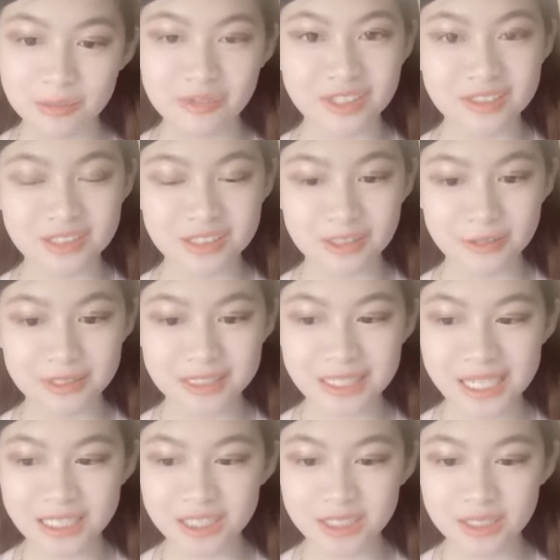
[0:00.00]
professional skills
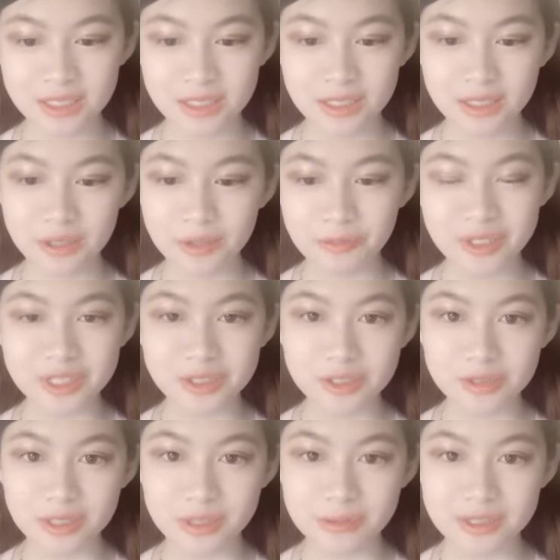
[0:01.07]
that we need
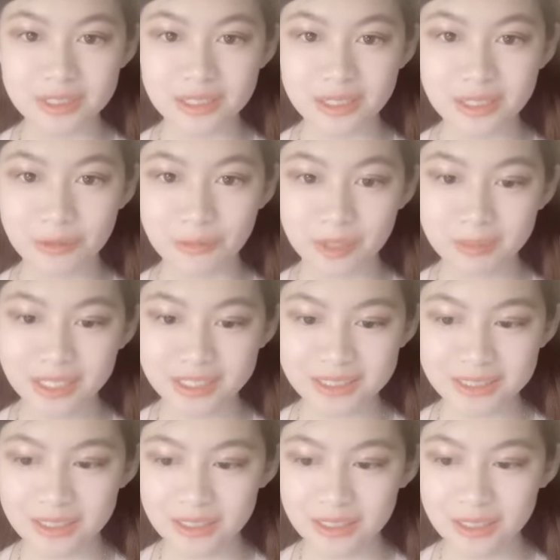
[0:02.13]
to use in the
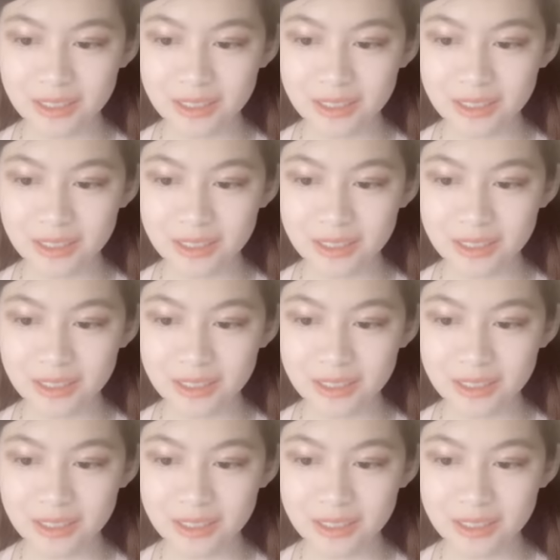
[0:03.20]
workplace.